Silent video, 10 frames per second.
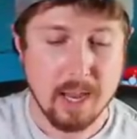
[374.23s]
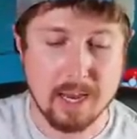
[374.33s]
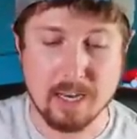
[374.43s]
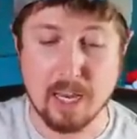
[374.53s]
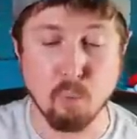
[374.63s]

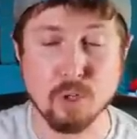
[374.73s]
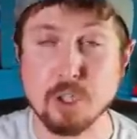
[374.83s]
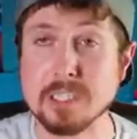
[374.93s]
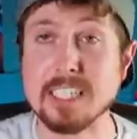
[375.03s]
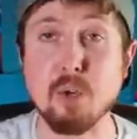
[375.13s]
and
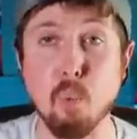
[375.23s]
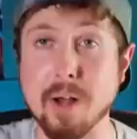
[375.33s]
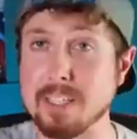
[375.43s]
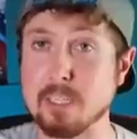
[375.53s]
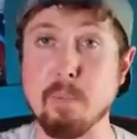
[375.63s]
once you see
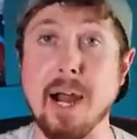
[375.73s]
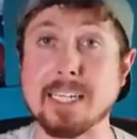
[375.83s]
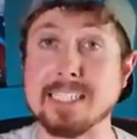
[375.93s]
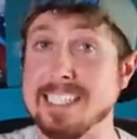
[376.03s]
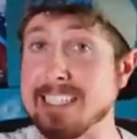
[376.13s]
what this
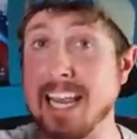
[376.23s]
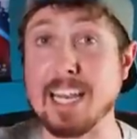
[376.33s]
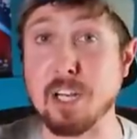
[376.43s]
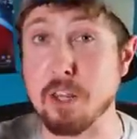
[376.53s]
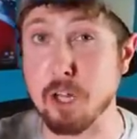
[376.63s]
box is
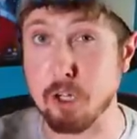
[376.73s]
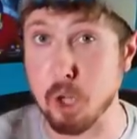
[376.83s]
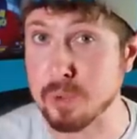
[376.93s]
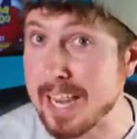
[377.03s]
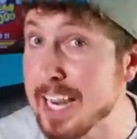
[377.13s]
and the
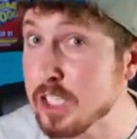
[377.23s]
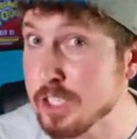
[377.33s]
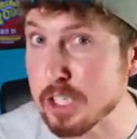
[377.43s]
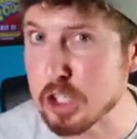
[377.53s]
location,